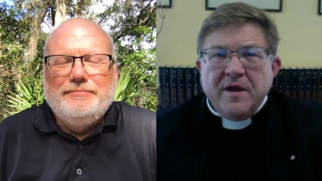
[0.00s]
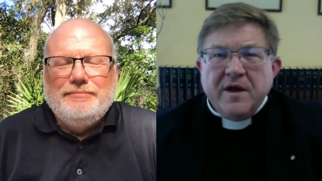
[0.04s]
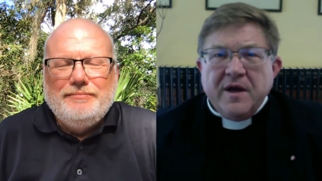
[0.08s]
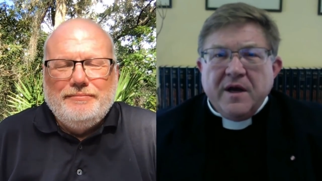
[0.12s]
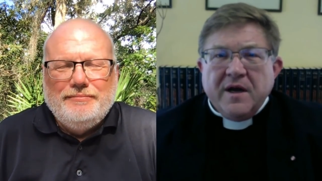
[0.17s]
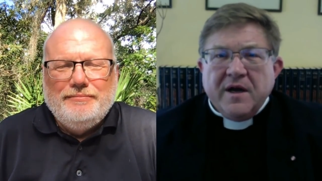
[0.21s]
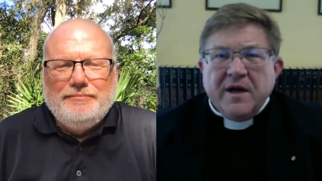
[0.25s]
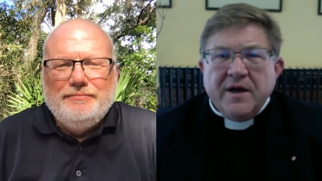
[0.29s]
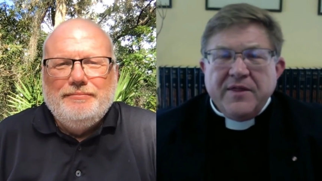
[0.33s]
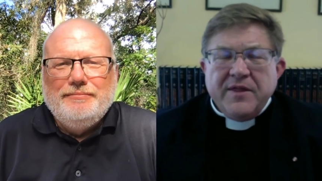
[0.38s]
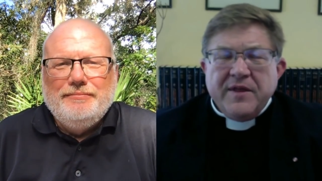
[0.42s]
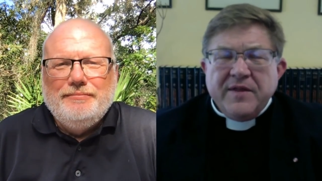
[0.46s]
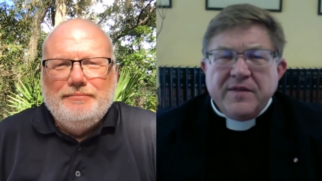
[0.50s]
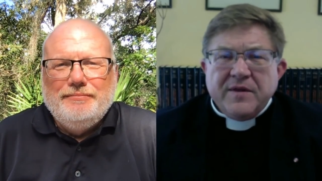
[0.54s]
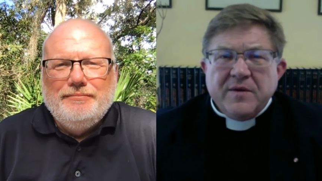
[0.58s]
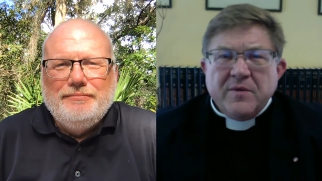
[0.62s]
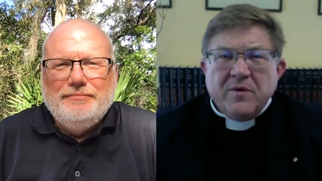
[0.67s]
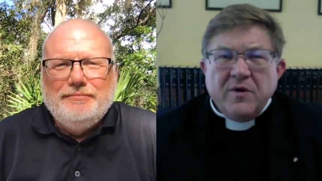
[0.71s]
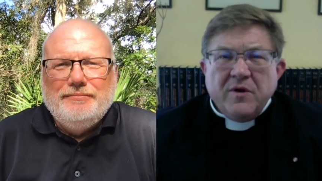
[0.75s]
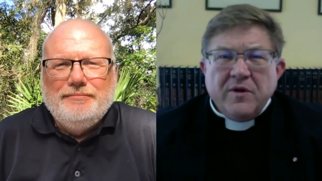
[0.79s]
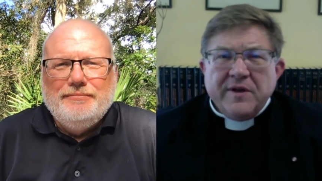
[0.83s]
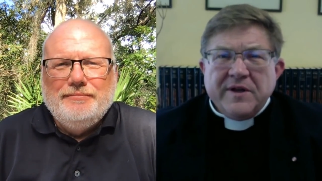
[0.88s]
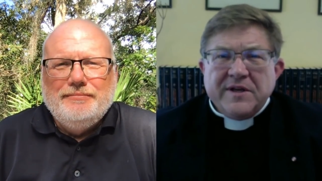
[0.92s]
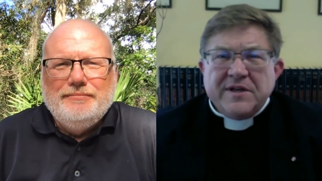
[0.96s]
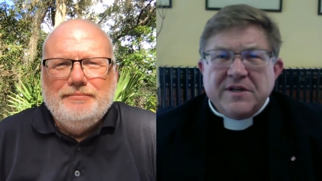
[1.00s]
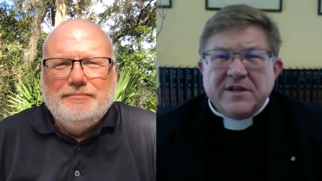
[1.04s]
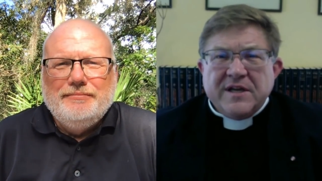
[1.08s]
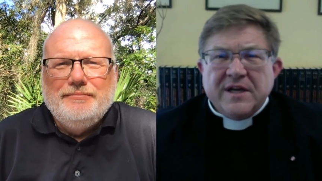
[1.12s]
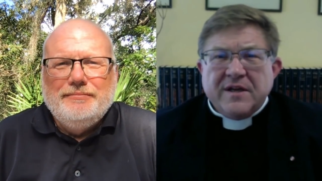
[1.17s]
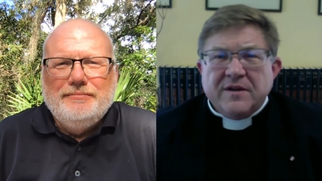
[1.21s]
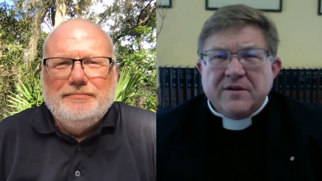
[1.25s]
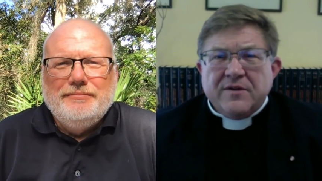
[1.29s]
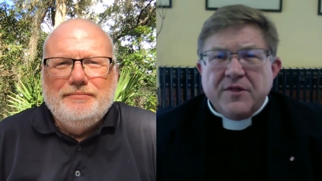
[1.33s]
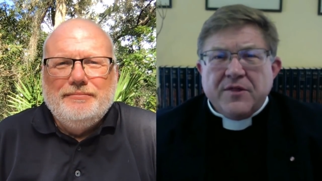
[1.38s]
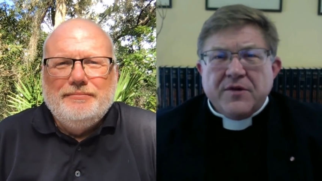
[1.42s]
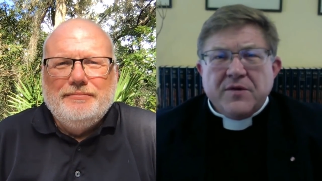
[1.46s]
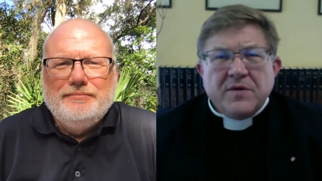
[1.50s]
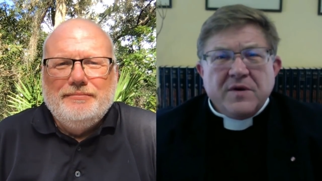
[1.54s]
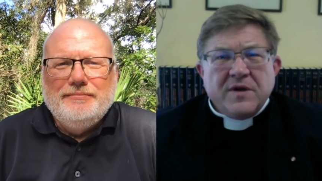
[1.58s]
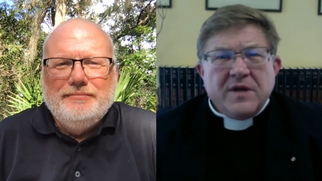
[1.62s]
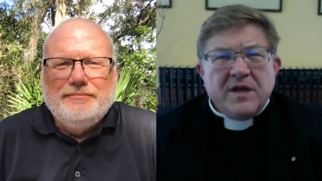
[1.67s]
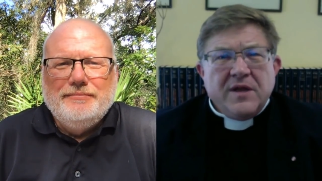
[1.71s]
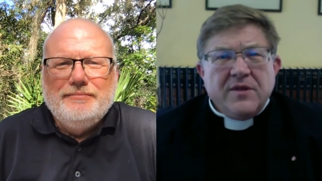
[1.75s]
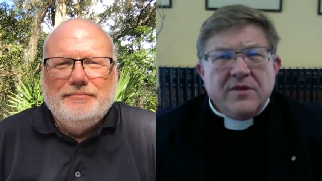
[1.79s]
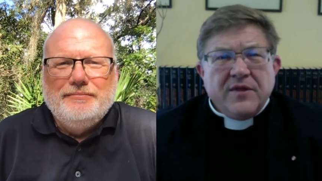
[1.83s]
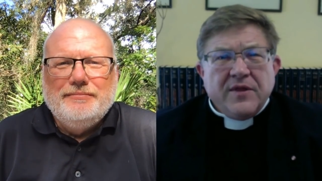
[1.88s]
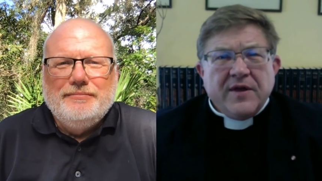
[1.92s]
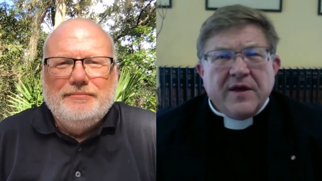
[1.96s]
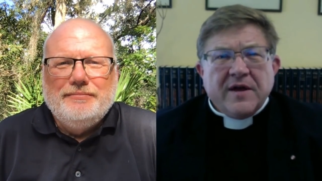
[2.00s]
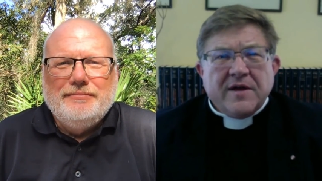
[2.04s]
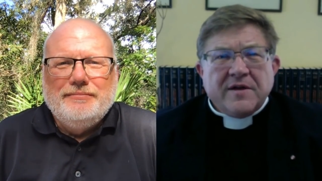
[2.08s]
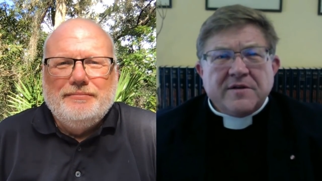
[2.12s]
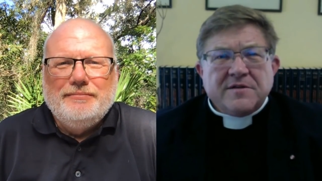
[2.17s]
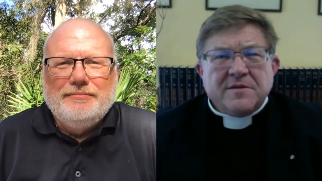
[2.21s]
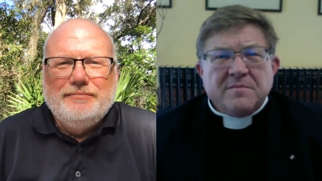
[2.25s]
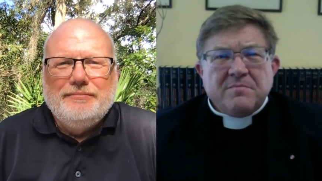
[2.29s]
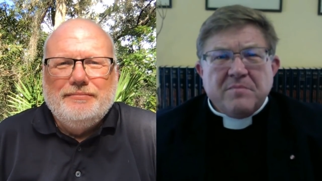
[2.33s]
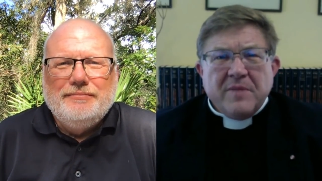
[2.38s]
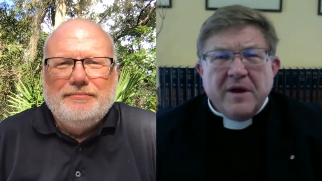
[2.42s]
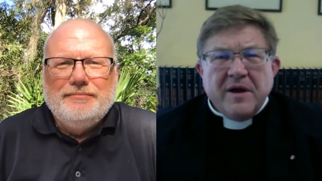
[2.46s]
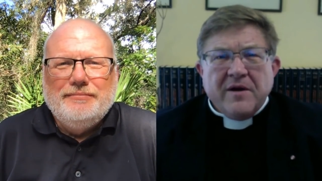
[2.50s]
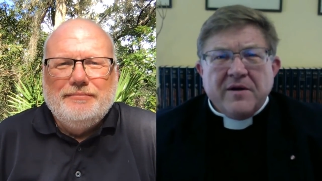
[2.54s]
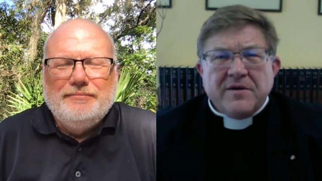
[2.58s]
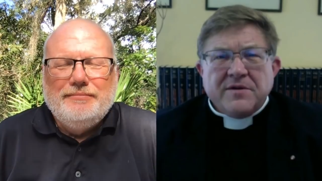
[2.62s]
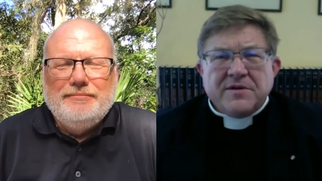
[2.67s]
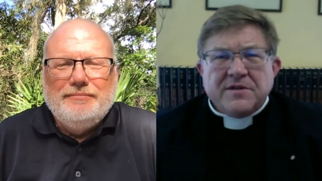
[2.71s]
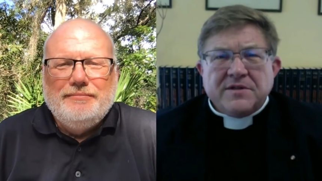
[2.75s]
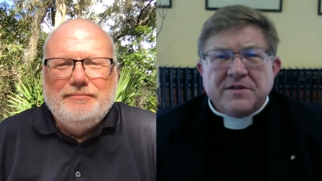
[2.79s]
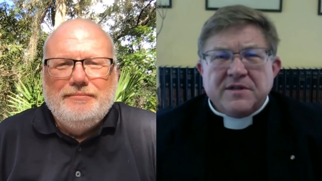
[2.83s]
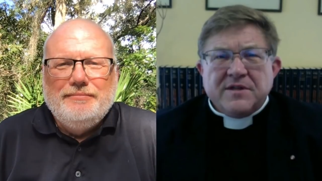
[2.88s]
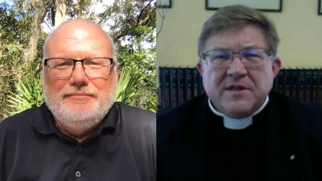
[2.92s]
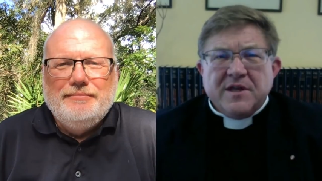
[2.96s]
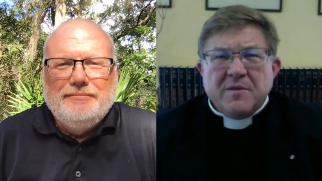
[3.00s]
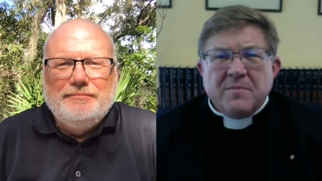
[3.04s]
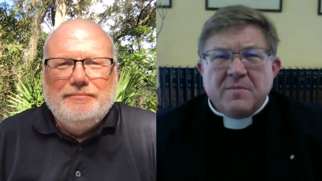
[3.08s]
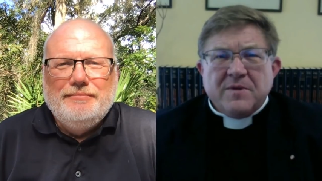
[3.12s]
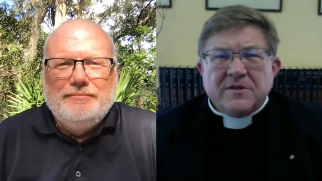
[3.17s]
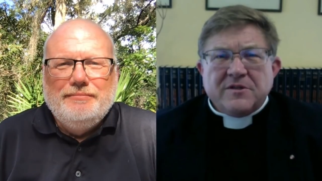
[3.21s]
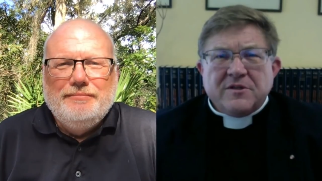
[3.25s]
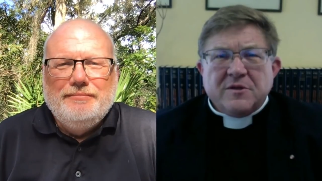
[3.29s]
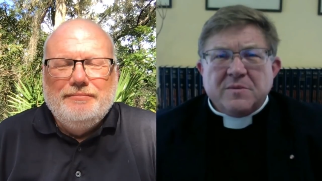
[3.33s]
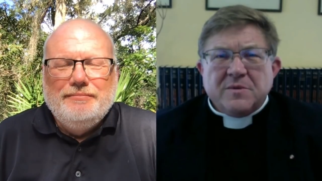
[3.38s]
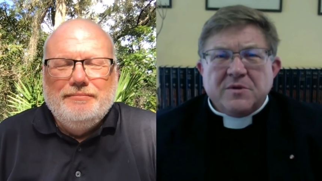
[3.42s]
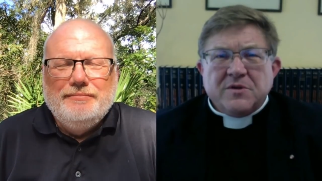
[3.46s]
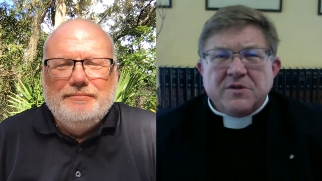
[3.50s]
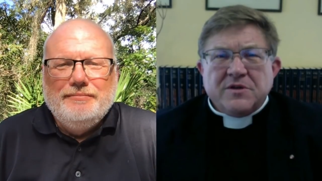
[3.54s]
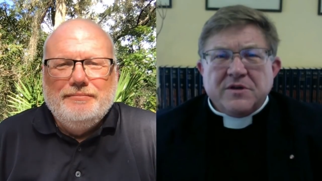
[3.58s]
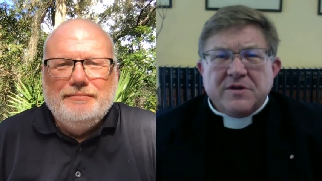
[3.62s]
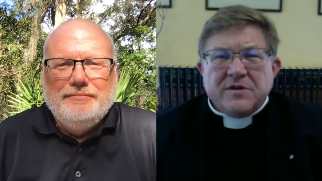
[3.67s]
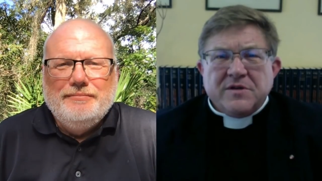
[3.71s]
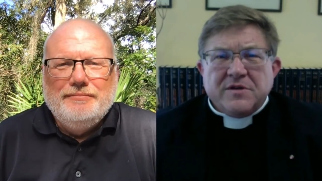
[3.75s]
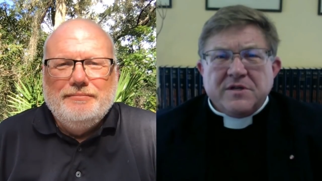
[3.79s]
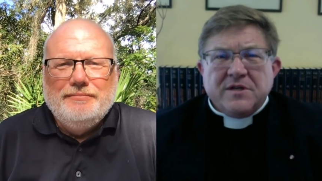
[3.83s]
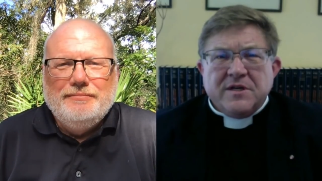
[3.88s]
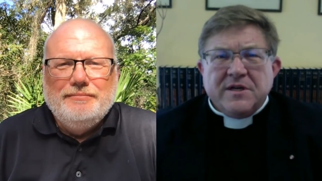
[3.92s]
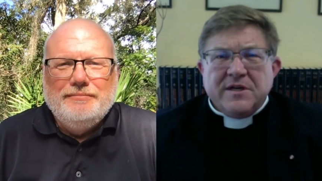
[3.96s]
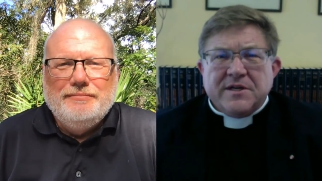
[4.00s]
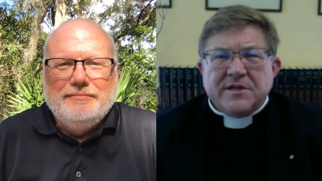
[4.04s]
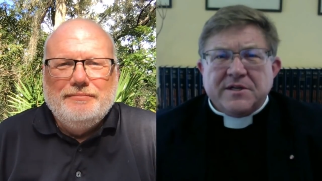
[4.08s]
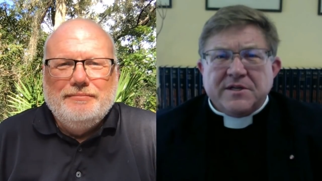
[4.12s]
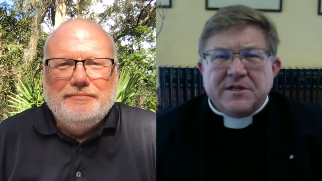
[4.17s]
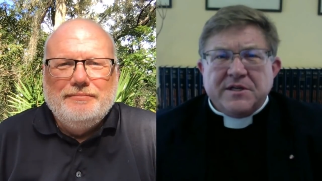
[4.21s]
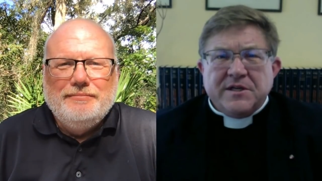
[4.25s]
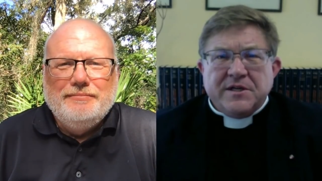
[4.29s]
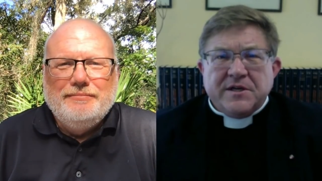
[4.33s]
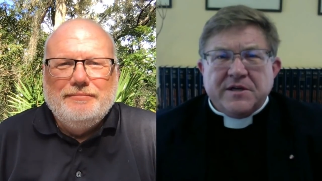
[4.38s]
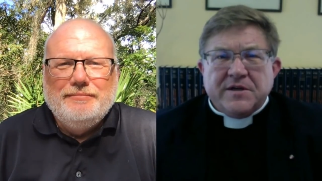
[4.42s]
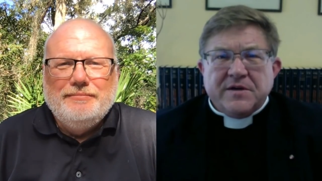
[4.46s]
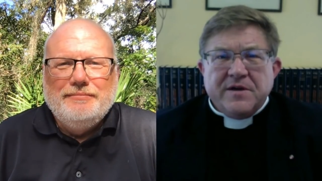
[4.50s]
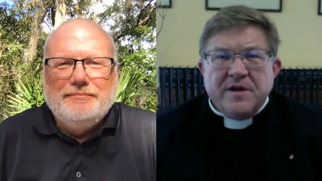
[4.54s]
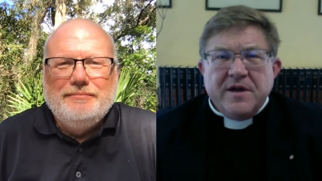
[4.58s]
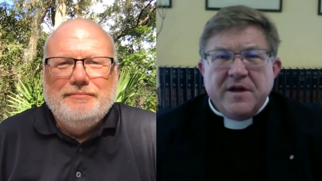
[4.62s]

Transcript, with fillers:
Speaker 1: I think there were only 13,000 marriages in the Episcopal Church last year,